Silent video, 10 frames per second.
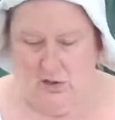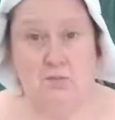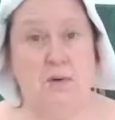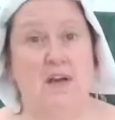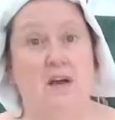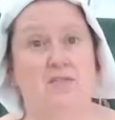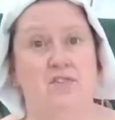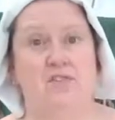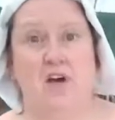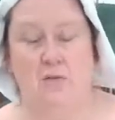Just big enough
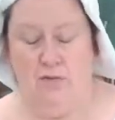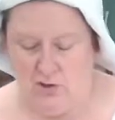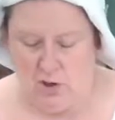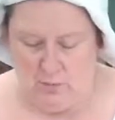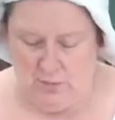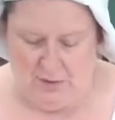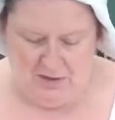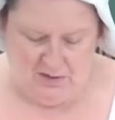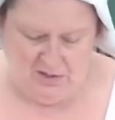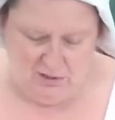to sit over the top that
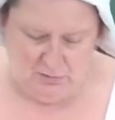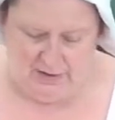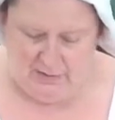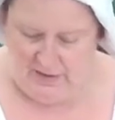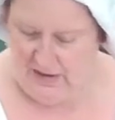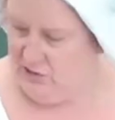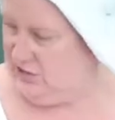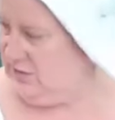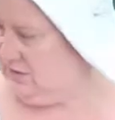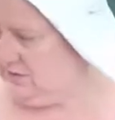we can seal around the
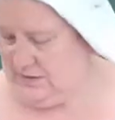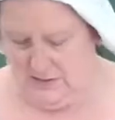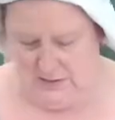edges.